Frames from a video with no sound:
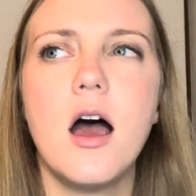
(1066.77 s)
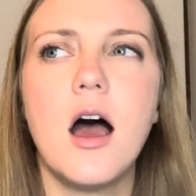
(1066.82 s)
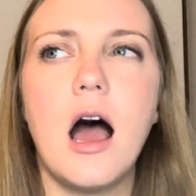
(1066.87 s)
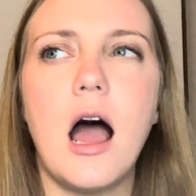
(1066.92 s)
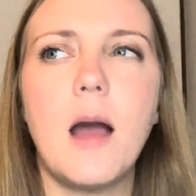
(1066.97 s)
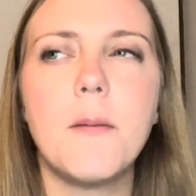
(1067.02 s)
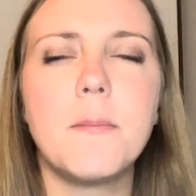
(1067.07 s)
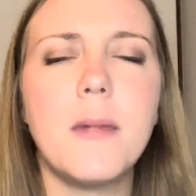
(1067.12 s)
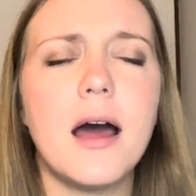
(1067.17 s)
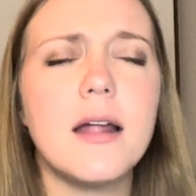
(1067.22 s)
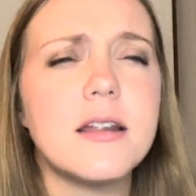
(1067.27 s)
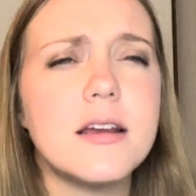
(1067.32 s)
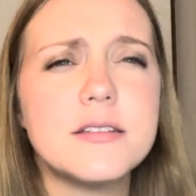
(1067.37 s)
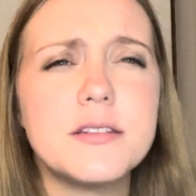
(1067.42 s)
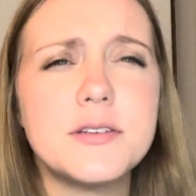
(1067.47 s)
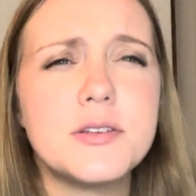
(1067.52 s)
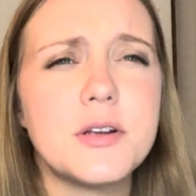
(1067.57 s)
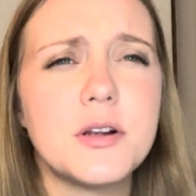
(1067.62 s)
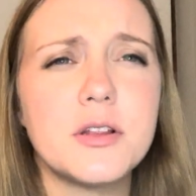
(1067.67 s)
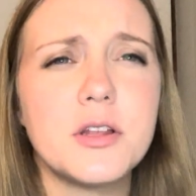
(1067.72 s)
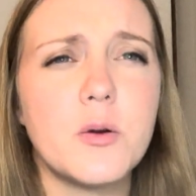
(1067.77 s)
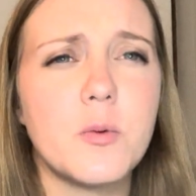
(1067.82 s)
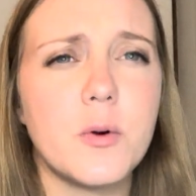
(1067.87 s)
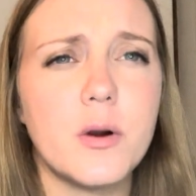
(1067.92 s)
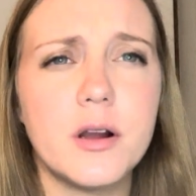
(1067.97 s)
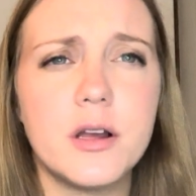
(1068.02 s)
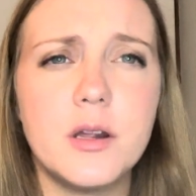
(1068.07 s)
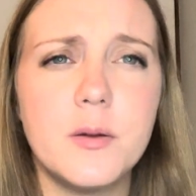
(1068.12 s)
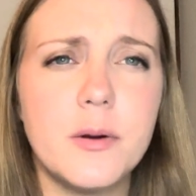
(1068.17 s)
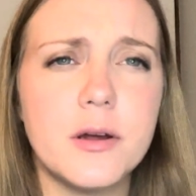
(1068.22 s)
I'm not necessarily
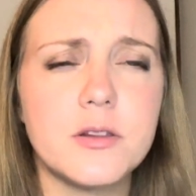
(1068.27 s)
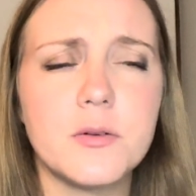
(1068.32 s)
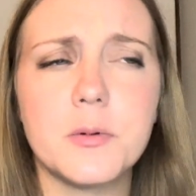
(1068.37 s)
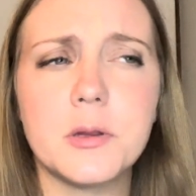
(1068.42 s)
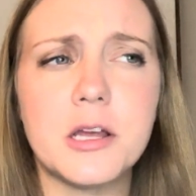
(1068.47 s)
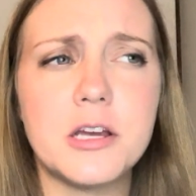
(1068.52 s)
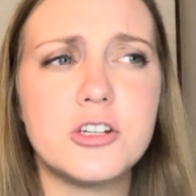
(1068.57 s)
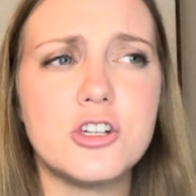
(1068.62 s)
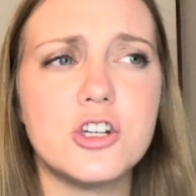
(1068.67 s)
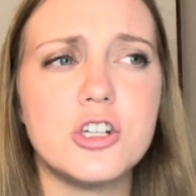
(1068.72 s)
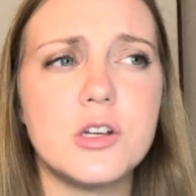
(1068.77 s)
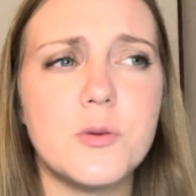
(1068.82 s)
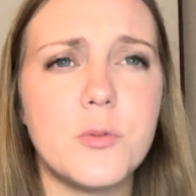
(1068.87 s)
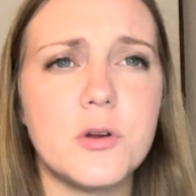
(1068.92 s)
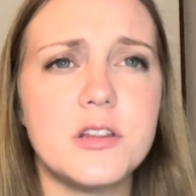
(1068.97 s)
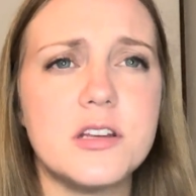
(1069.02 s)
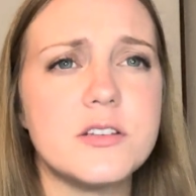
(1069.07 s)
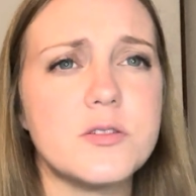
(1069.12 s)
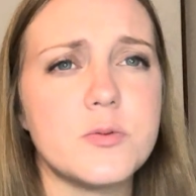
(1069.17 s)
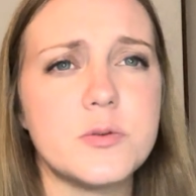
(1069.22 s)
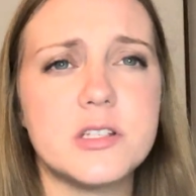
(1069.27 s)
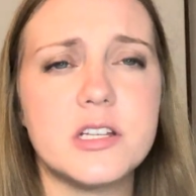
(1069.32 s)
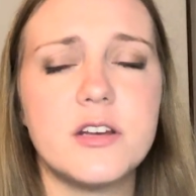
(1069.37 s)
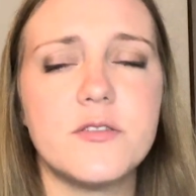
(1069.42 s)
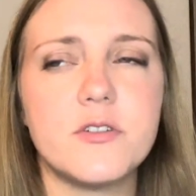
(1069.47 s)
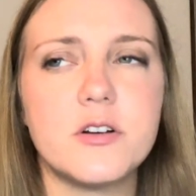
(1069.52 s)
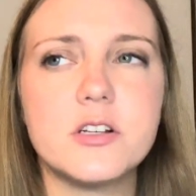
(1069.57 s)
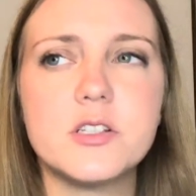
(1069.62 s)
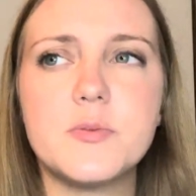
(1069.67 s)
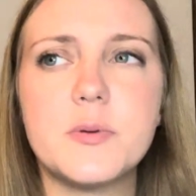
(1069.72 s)
worried about the relationship with his
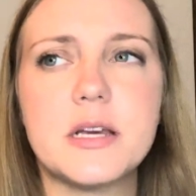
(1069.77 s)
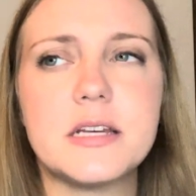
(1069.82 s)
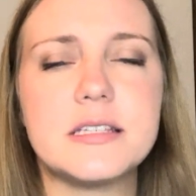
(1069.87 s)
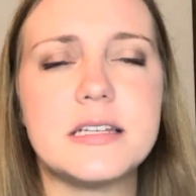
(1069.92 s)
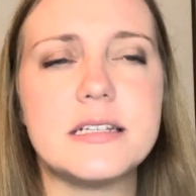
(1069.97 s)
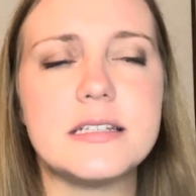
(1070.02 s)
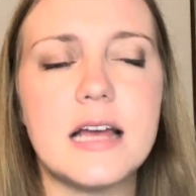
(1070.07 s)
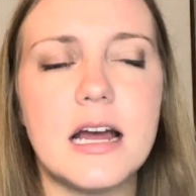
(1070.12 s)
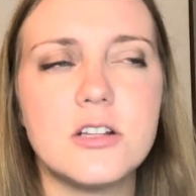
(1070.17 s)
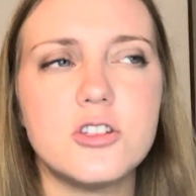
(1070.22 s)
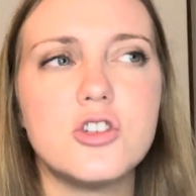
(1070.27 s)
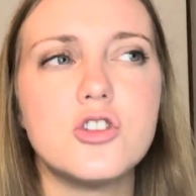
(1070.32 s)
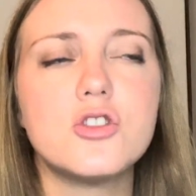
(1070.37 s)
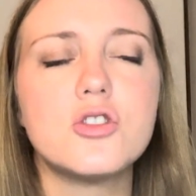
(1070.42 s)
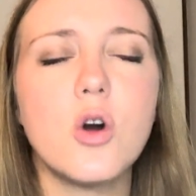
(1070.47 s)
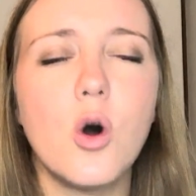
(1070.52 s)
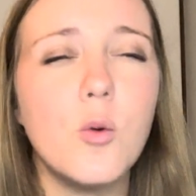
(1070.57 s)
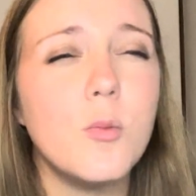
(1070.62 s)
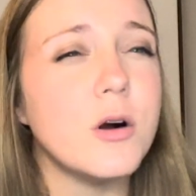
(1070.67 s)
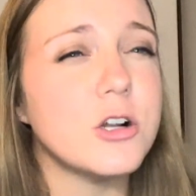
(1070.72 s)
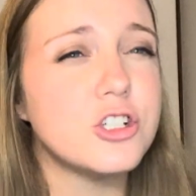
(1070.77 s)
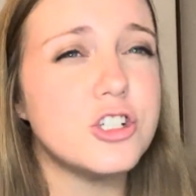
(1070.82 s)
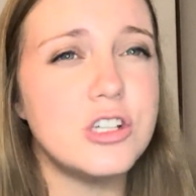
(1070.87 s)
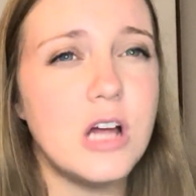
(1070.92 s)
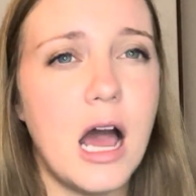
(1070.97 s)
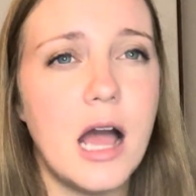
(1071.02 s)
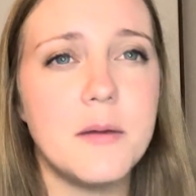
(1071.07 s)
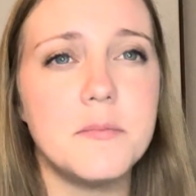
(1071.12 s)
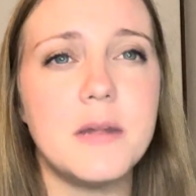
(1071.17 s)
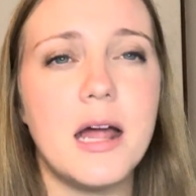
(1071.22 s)
receivers because he's had so much
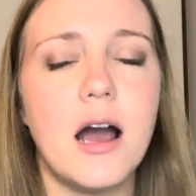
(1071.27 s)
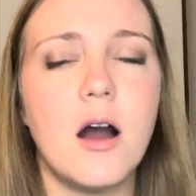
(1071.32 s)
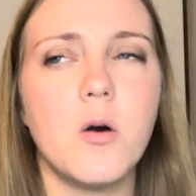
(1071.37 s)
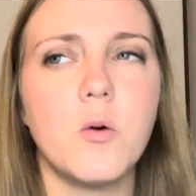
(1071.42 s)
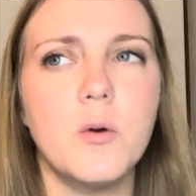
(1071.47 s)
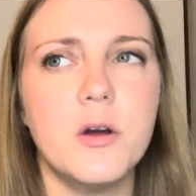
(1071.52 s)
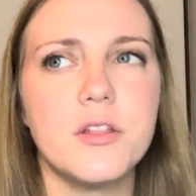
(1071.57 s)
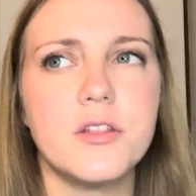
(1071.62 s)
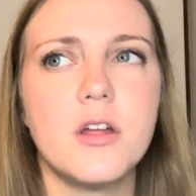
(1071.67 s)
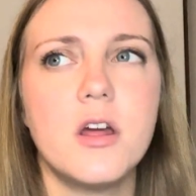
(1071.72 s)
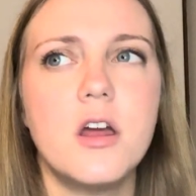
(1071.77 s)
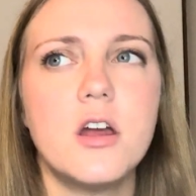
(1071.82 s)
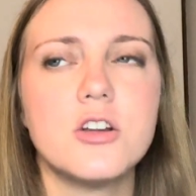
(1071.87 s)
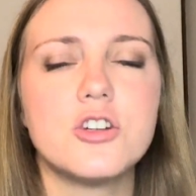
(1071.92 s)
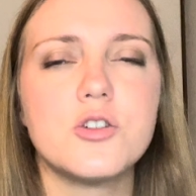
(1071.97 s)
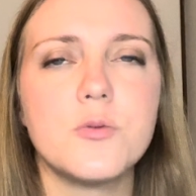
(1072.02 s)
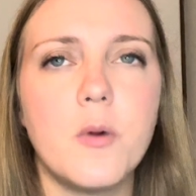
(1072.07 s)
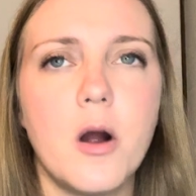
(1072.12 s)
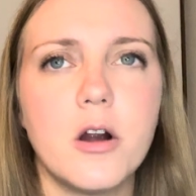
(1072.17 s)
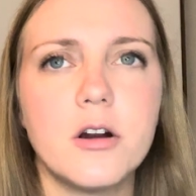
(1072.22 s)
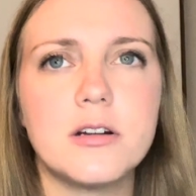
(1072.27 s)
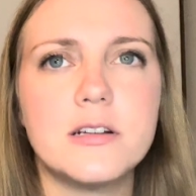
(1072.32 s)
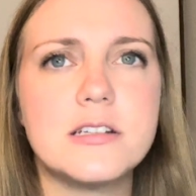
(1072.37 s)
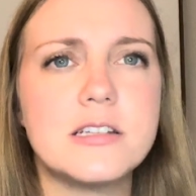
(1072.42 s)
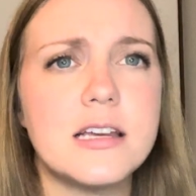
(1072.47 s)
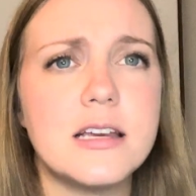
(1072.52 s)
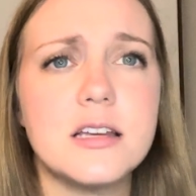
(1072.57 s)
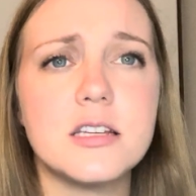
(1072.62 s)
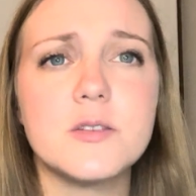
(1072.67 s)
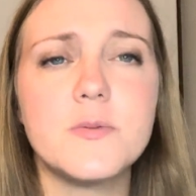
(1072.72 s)
time now with Jamar and
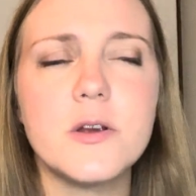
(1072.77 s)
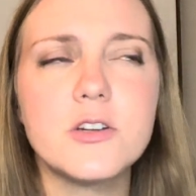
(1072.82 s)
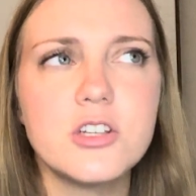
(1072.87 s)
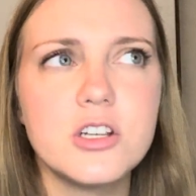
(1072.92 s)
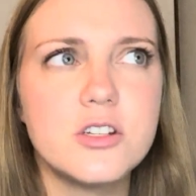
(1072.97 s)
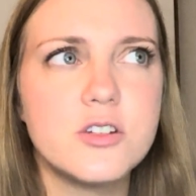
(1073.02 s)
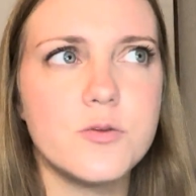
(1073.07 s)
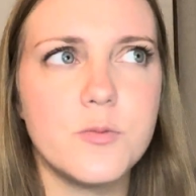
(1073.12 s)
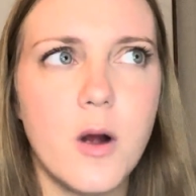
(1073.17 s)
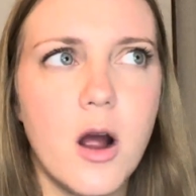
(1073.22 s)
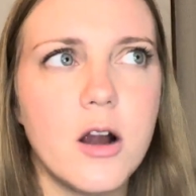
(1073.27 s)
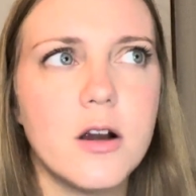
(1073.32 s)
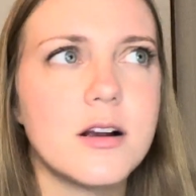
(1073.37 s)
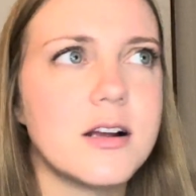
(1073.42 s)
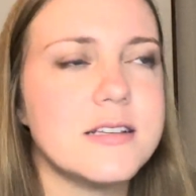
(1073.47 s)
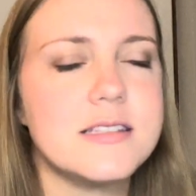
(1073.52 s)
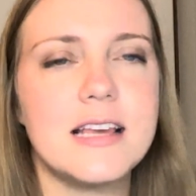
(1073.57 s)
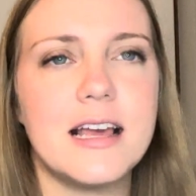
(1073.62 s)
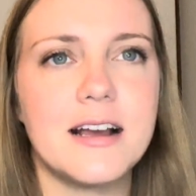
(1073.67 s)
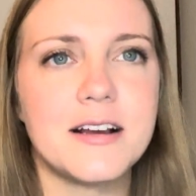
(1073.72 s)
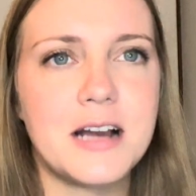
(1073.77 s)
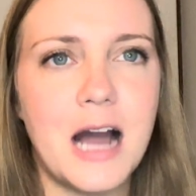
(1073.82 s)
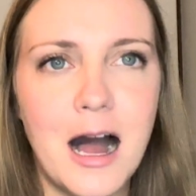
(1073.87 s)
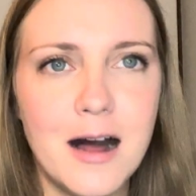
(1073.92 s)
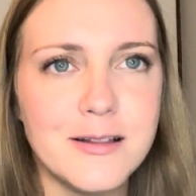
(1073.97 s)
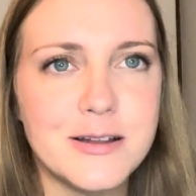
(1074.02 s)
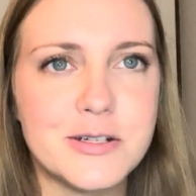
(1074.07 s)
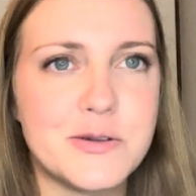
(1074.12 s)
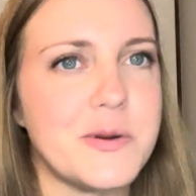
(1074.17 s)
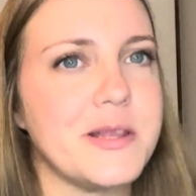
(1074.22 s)
T, especially Jamar because he had
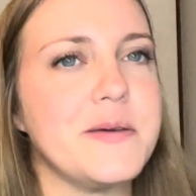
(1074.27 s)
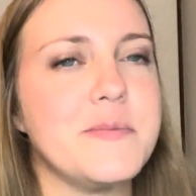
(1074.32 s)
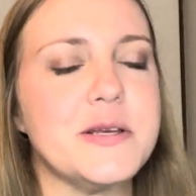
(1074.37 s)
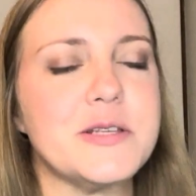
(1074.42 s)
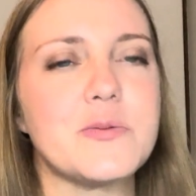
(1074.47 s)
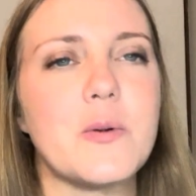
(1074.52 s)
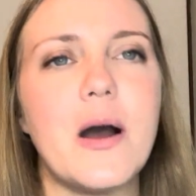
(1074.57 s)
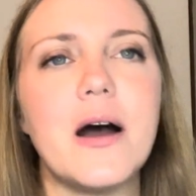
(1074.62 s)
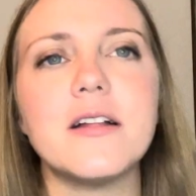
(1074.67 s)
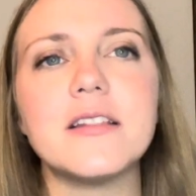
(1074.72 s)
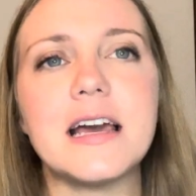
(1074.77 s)
college with him as well.